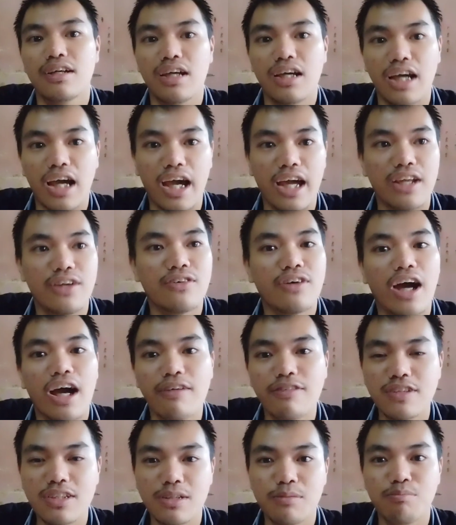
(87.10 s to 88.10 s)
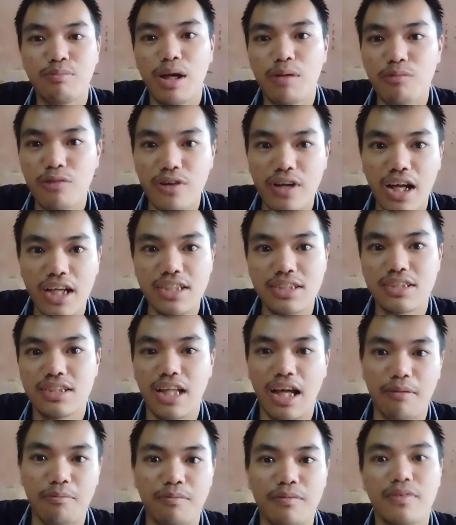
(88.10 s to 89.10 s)
and you have to memorize
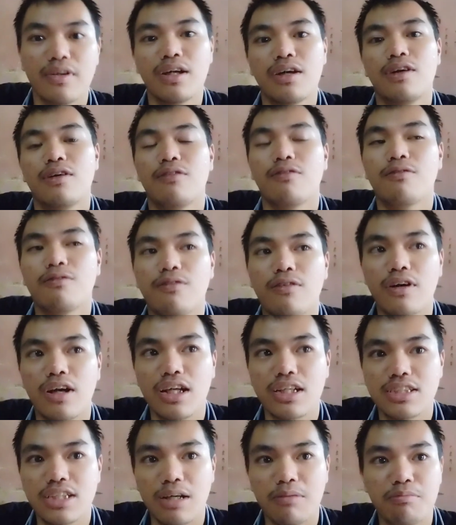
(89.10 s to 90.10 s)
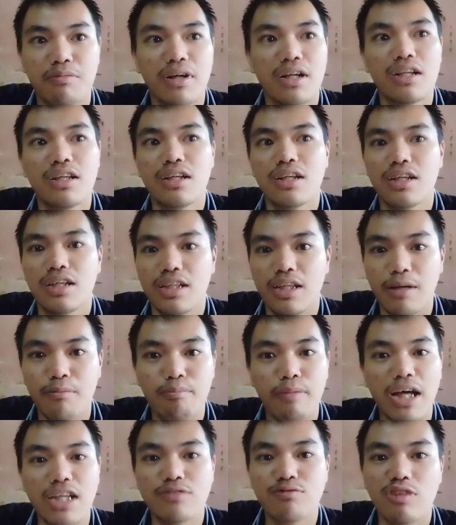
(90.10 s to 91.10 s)
them. For example, the
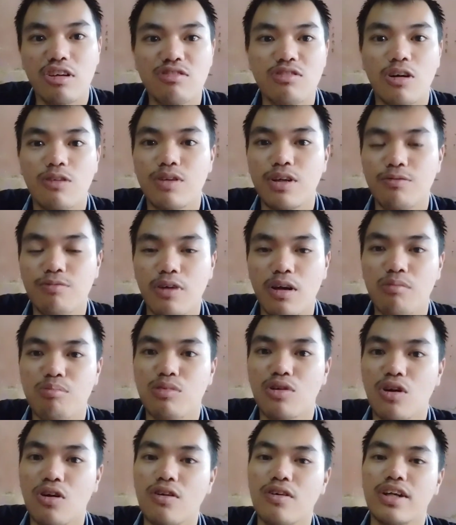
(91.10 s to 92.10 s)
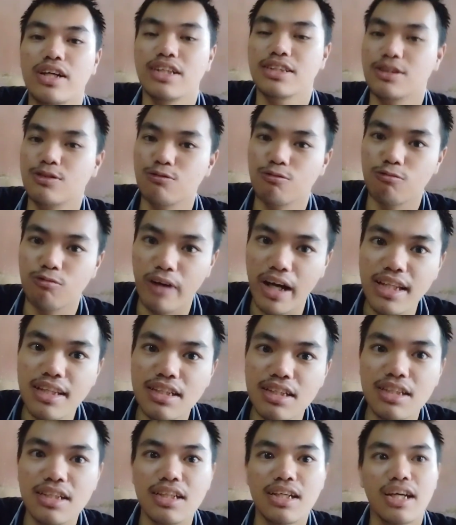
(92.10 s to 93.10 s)
past form of the verb go is
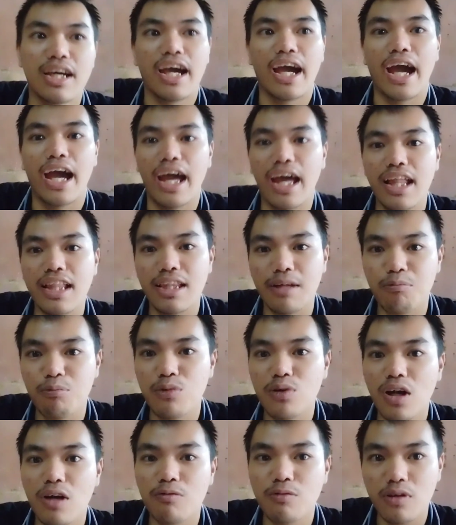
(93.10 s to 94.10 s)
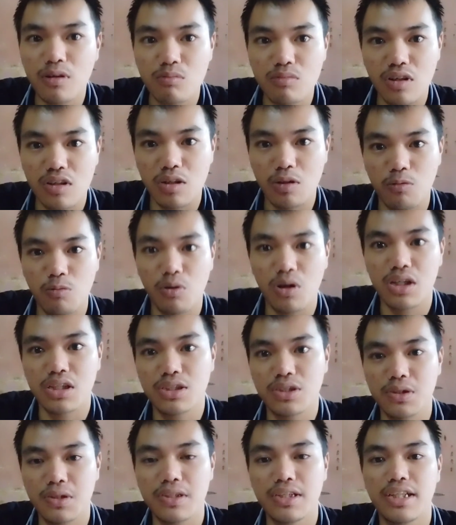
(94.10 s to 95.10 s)
went, and the plural form of the word
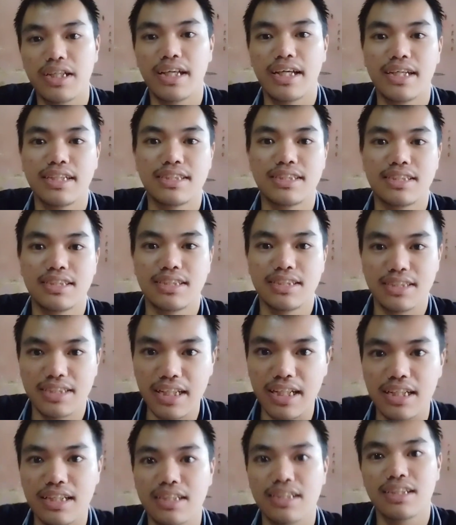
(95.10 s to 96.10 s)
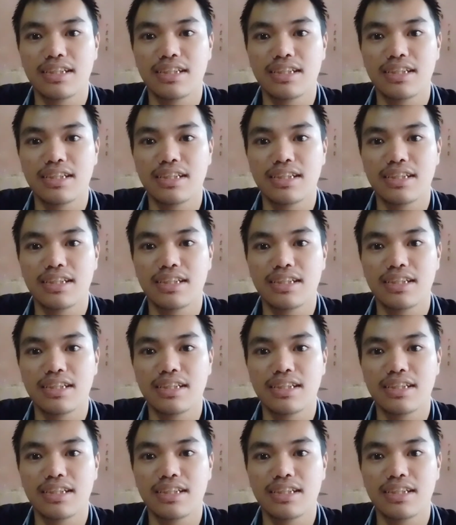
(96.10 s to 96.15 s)
tooth is teeth.